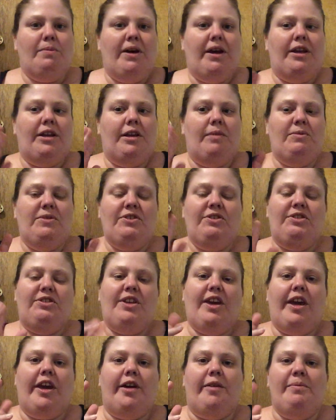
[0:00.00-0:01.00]
My name is
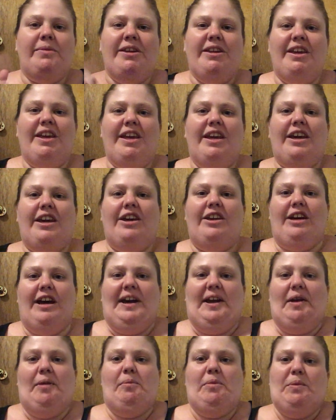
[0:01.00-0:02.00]
Sam, and
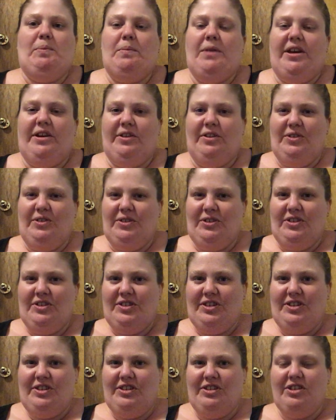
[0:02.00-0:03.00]
I am a medical
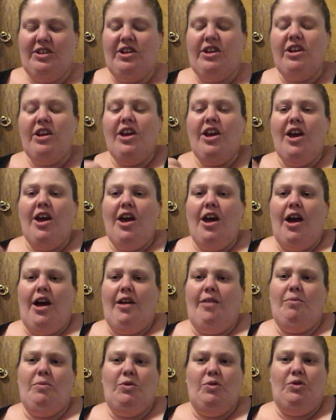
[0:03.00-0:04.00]
assistant.
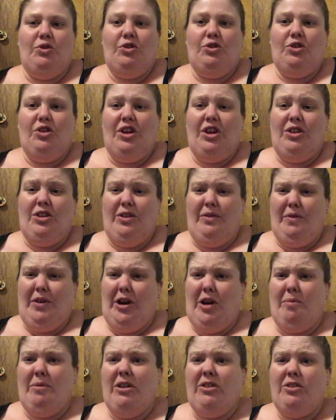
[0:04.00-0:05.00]
I'm in the
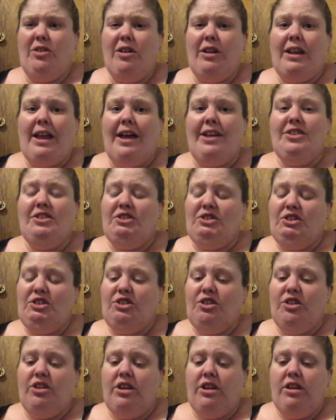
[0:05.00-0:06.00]
environmental class
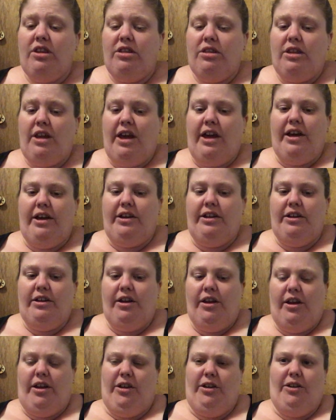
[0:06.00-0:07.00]
that
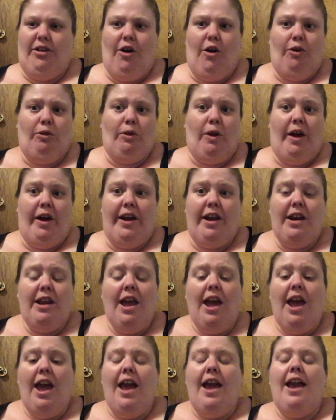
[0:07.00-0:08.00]
in online,
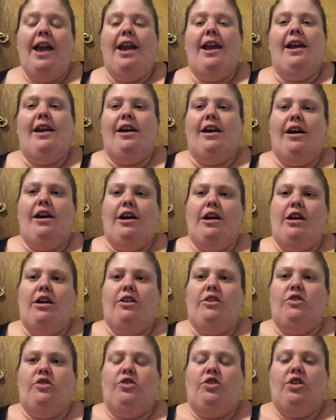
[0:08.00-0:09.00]

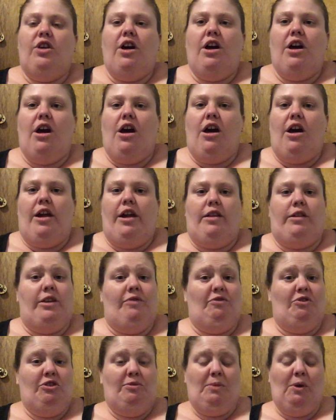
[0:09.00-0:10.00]
and I
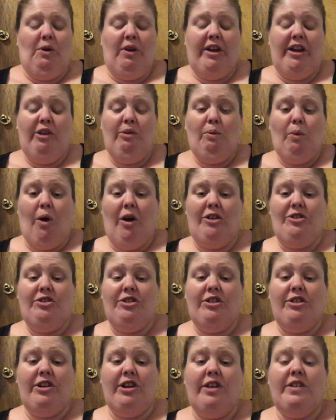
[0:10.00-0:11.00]
live in Spokane,
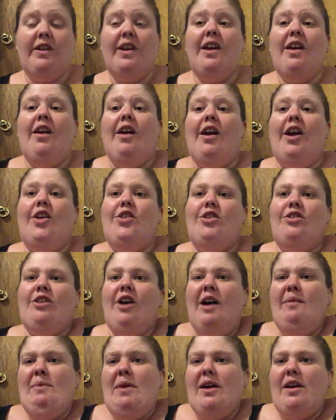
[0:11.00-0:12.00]
Washington. And the
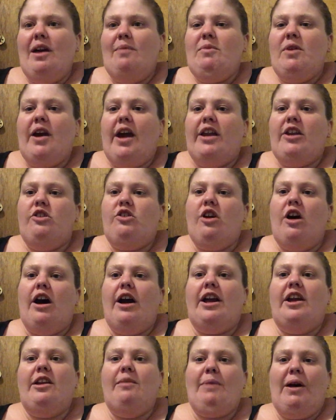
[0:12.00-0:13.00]
topic I'm kind of
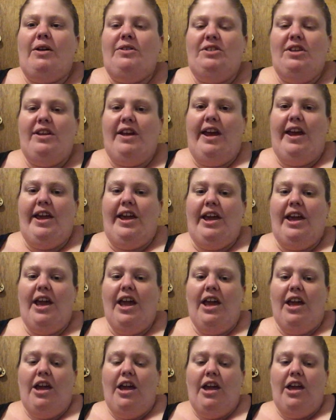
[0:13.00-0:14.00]
talking about today
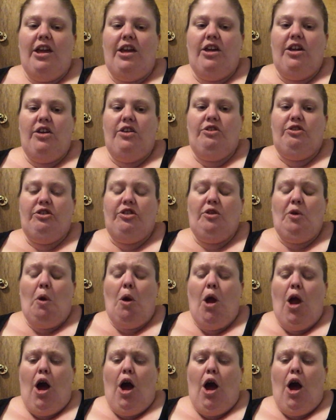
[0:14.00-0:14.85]
is